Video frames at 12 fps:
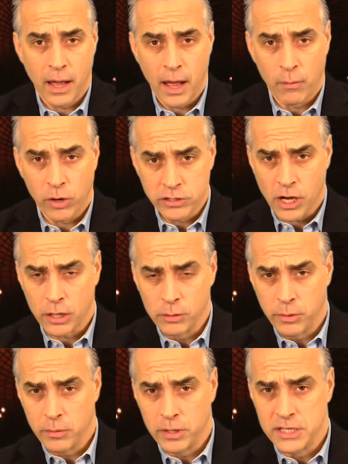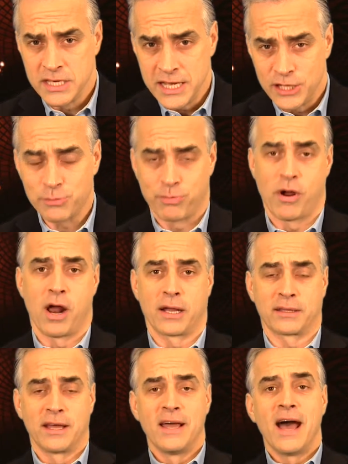I want to talk a little bit about a niche
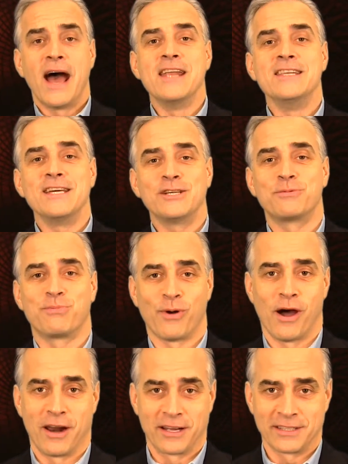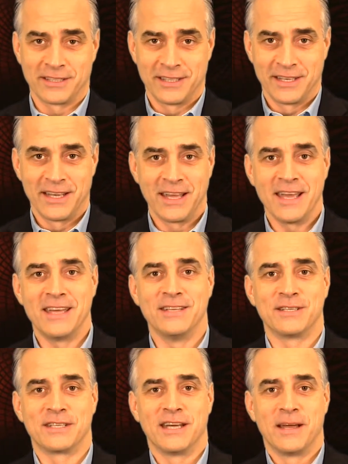product. A niche product
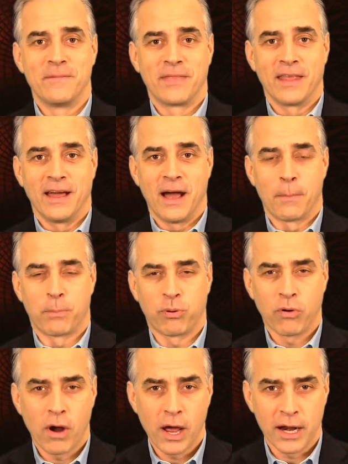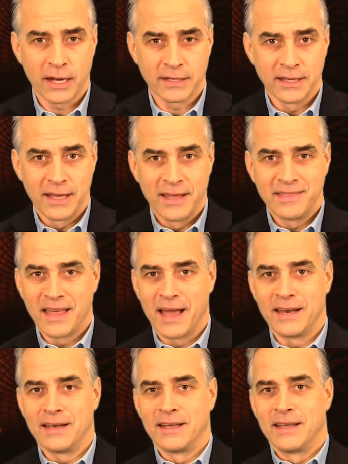is a product
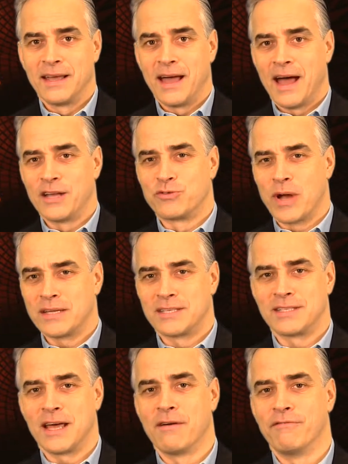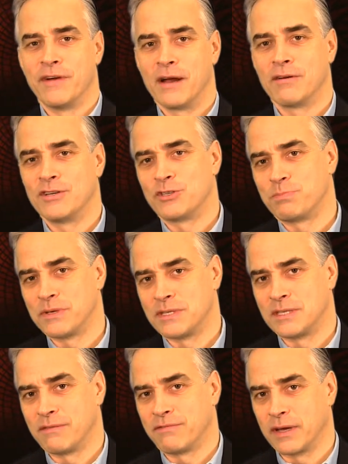that addresses a very
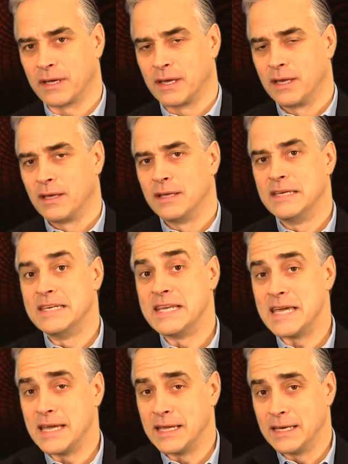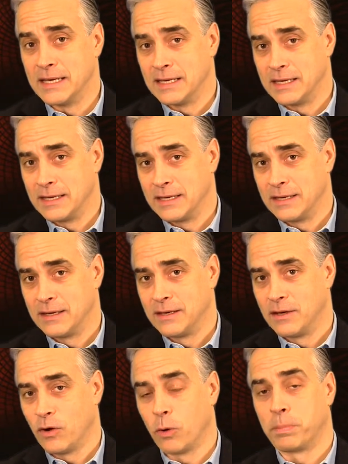specific need
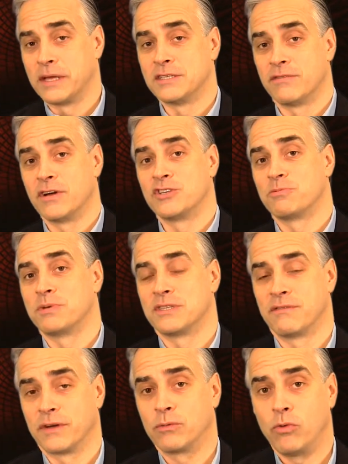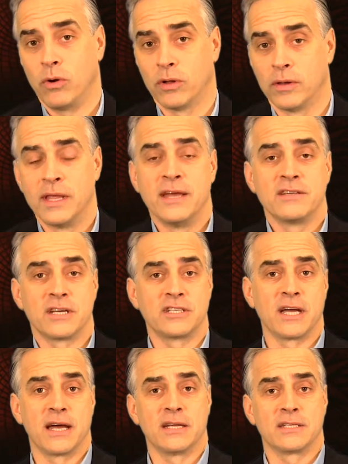or plays a very specific role,
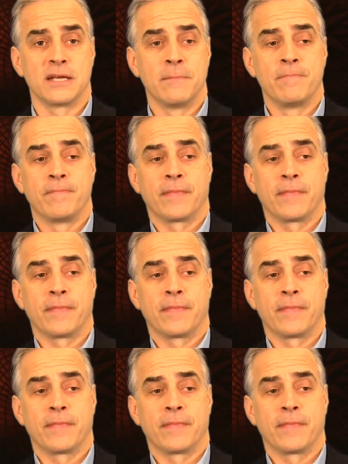such as